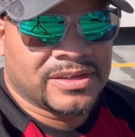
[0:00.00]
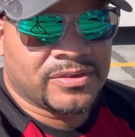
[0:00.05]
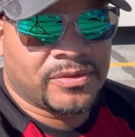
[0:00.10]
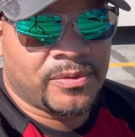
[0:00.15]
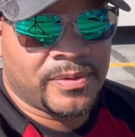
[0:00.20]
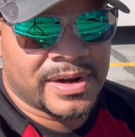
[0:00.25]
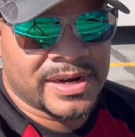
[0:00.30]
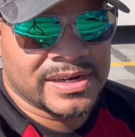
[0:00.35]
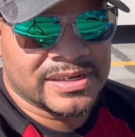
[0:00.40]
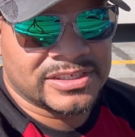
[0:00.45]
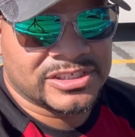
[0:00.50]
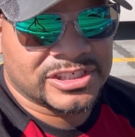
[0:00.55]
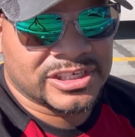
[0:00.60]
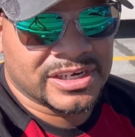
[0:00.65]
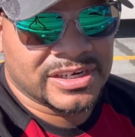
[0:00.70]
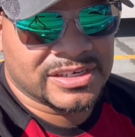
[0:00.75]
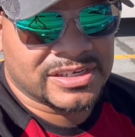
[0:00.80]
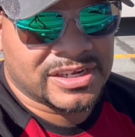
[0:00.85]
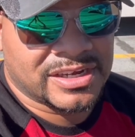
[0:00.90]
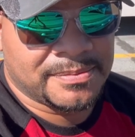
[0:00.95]
Wanted to
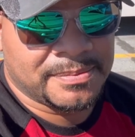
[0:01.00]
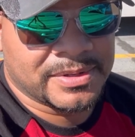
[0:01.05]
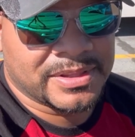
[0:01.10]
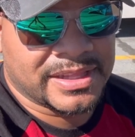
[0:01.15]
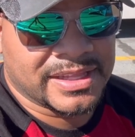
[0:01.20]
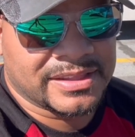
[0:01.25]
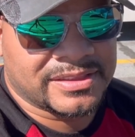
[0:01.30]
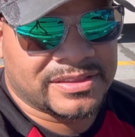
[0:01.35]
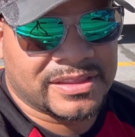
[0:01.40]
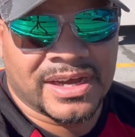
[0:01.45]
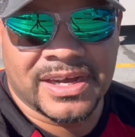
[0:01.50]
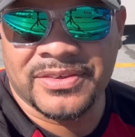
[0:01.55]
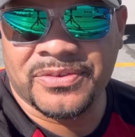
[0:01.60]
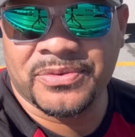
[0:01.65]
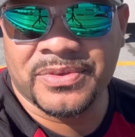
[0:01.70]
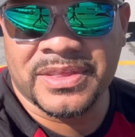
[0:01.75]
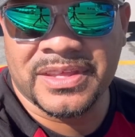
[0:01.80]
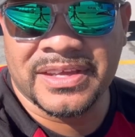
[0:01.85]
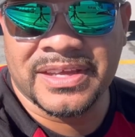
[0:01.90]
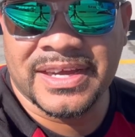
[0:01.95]
share a couple of thoughts
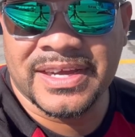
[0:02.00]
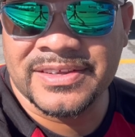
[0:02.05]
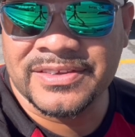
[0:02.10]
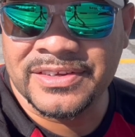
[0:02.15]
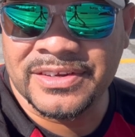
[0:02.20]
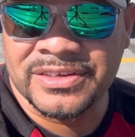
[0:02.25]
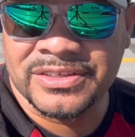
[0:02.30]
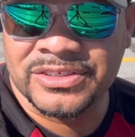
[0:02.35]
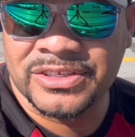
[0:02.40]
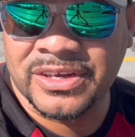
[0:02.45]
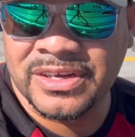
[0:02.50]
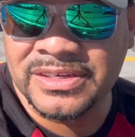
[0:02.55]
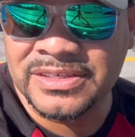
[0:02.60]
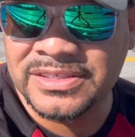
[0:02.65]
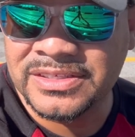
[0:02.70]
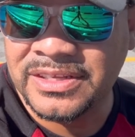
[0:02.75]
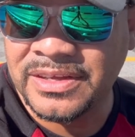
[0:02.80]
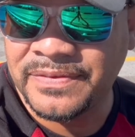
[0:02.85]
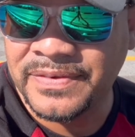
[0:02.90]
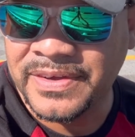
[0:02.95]
with you guys. Trucking
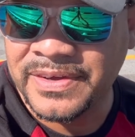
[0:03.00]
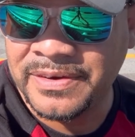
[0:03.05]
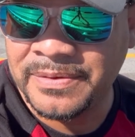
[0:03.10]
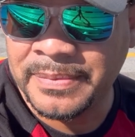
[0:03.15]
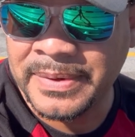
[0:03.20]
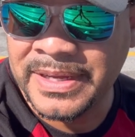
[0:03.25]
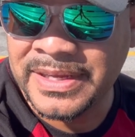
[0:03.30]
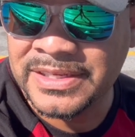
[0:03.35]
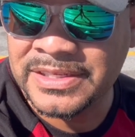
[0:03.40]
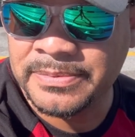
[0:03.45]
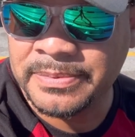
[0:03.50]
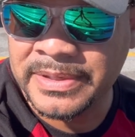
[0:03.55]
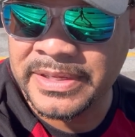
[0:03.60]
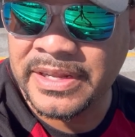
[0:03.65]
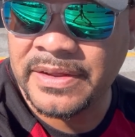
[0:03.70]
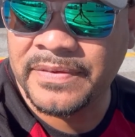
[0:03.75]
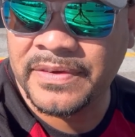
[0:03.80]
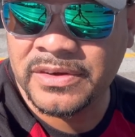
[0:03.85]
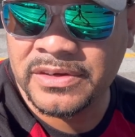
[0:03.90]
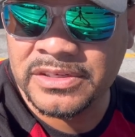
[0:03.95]
is difficult, man. It's been
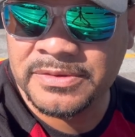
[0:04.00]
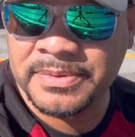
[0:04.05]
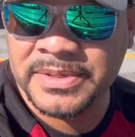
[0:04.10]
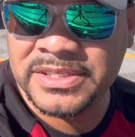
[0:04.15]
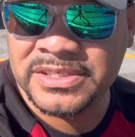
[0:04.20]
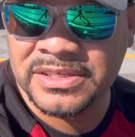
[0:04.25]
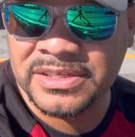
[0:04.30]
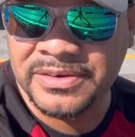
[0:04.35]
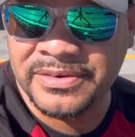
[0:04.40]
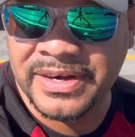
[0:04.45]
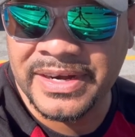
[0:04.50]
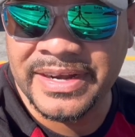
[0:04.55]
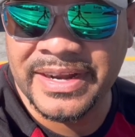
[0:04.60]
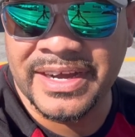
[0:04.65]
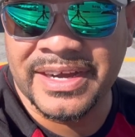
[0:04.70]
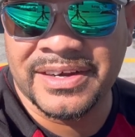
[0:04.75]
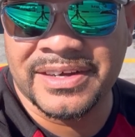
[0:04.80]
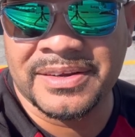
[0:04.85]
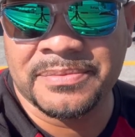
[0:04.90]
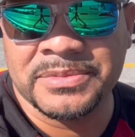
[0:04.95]
difficult, especially right
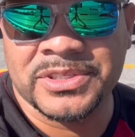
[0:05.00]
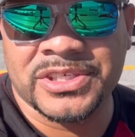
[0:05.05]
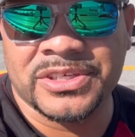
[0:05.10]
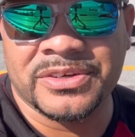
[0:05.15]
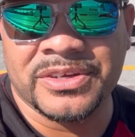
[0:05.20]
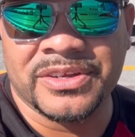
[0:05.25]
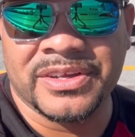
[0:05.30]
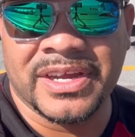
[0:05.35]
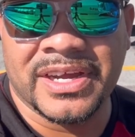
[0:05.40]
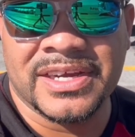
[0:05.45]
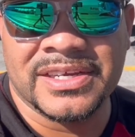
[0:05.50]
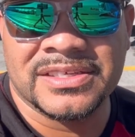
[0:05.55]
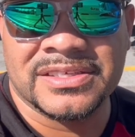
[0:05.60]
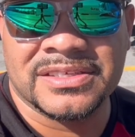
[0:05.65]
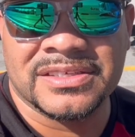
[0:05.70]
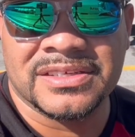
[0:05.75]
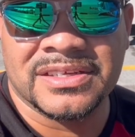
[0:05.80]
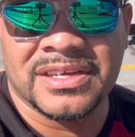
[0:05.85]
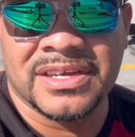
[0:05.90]
now. I'm sure you guys